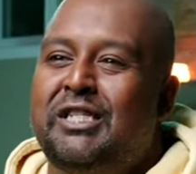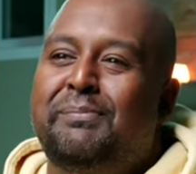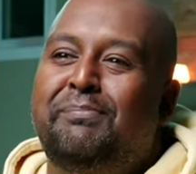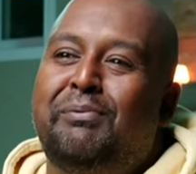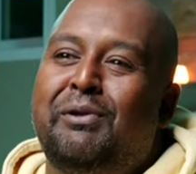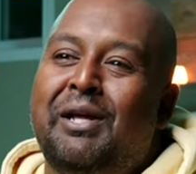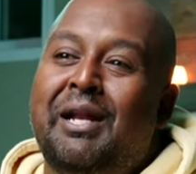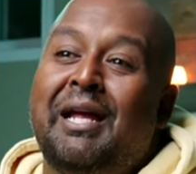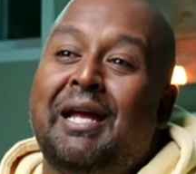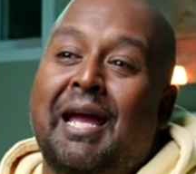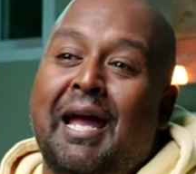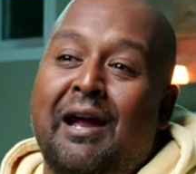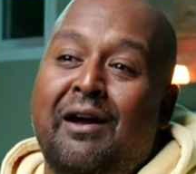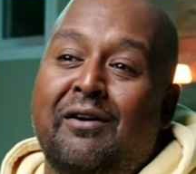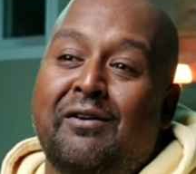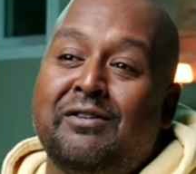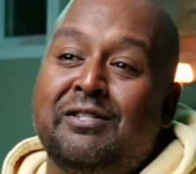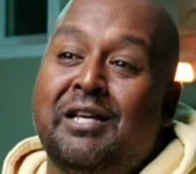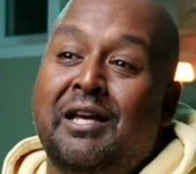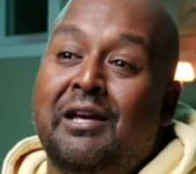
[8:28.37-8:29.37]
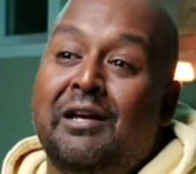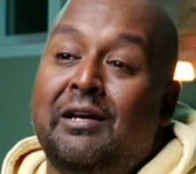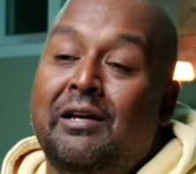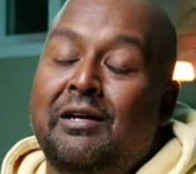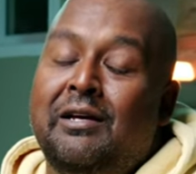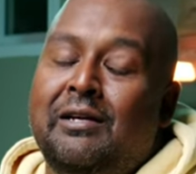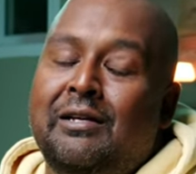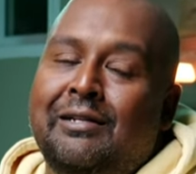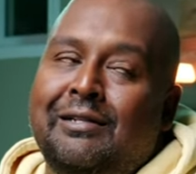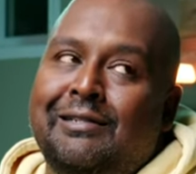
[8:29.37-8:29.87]
is splitting hairs.
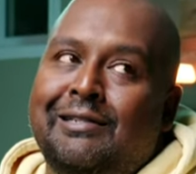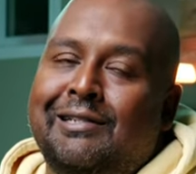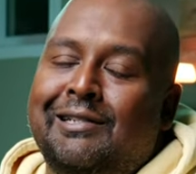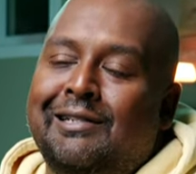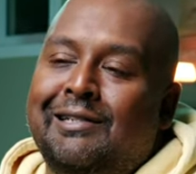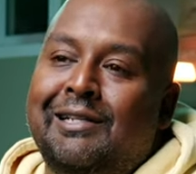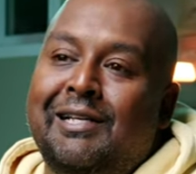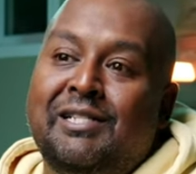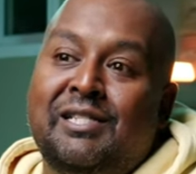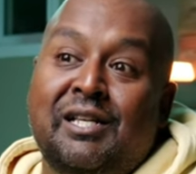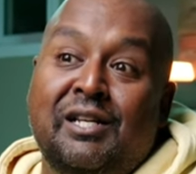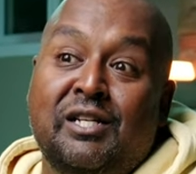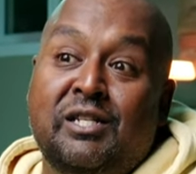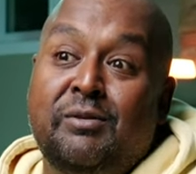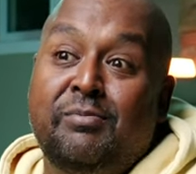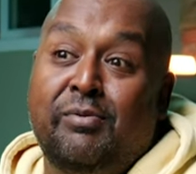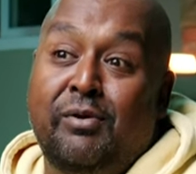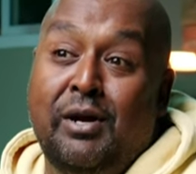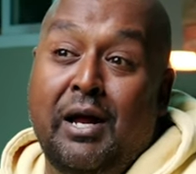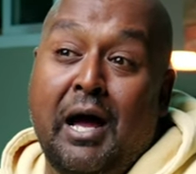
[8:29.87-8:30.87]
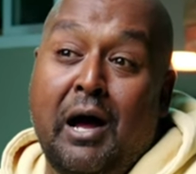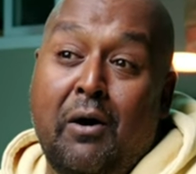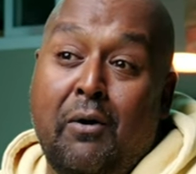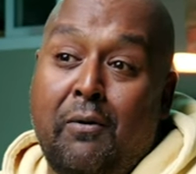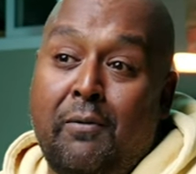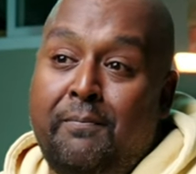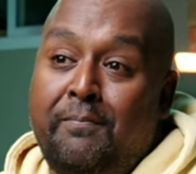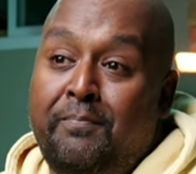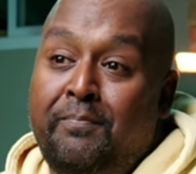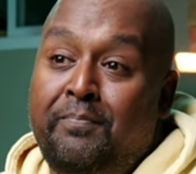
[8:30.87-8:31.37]
Well, at least it is for
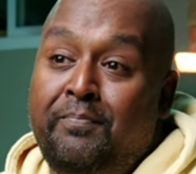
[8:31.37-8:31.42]
now.